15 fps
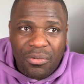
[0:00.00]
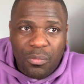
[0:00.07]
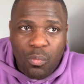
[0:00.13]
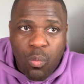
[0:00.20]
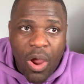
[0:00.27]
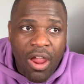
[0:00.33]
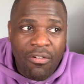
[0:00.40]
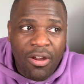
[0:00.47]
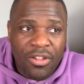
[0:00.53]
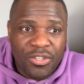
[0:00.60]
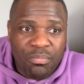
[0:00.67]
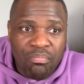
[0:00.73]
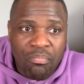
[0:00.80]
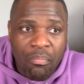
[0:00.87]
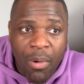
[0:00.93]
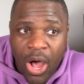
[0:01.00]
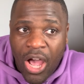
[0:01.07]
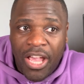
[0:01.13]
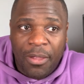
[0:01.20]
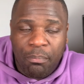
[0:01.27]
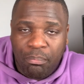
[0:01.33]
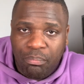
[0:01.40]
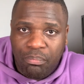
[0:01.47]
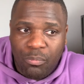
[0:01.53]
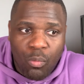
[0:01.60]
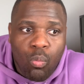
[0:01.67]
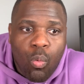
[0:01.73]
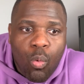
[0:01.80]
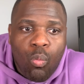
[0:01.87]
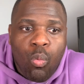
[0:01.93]
where is my,
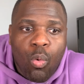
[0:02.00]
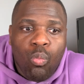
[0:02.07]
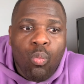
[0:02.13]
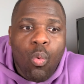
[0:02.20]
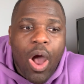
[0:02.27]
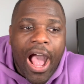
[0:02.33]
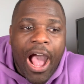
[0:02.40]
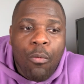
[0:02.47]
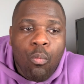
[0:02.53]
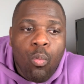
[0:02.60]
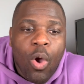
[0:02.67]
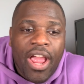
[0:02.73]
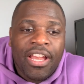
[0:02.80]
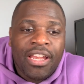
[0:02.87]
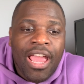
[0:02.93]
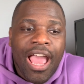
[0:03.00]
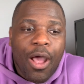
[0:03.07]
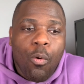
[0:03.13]
when